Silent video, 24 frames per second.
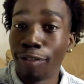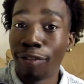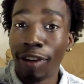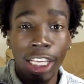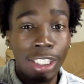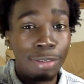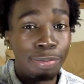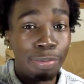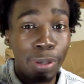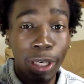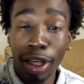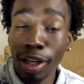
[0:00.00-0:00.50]

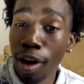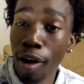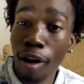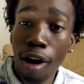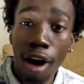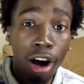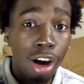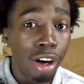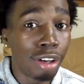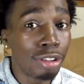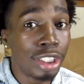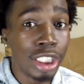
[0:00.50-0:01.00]
flights, be no
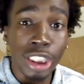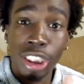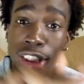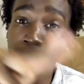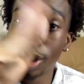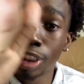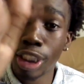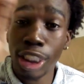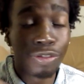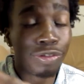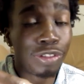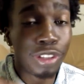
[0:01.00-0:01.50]
hoes,
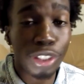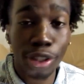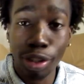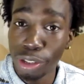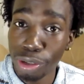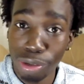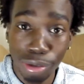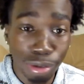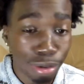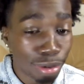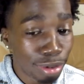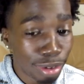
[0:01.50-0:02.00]
this for
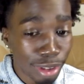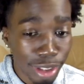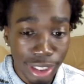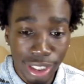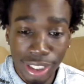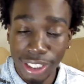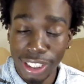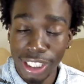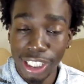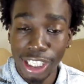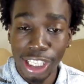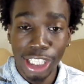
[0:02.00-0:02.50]
you.
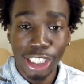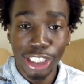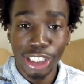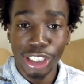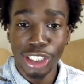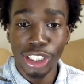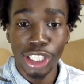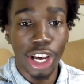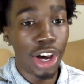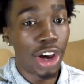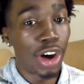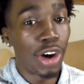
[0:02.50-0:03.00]

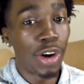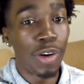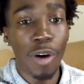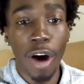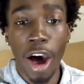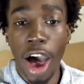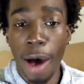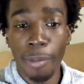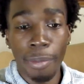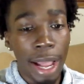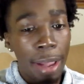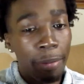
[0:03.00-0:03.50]
So,
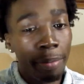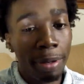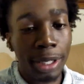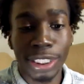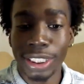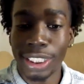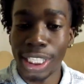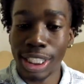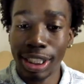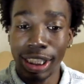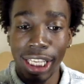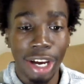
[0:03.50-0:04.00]
all my
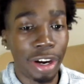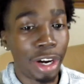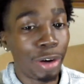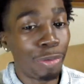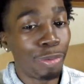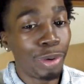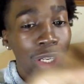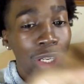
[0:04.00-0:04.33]
bitches that's out here